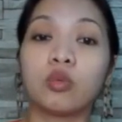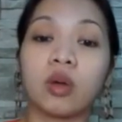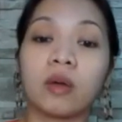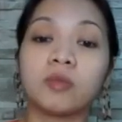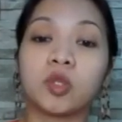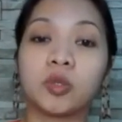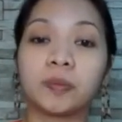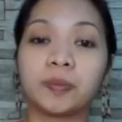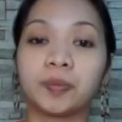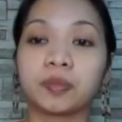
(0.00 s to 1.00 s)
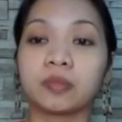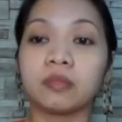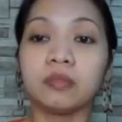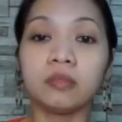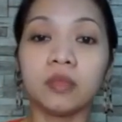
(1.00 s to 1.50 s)
capture,
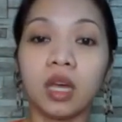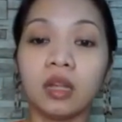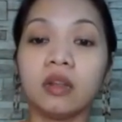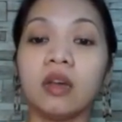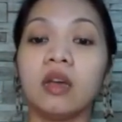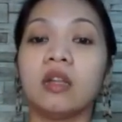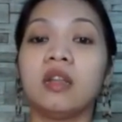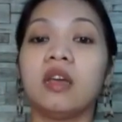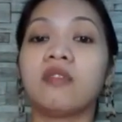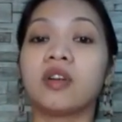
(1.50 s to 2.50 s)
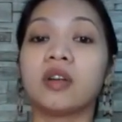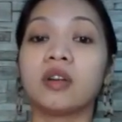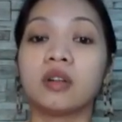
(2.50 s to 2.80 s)
and never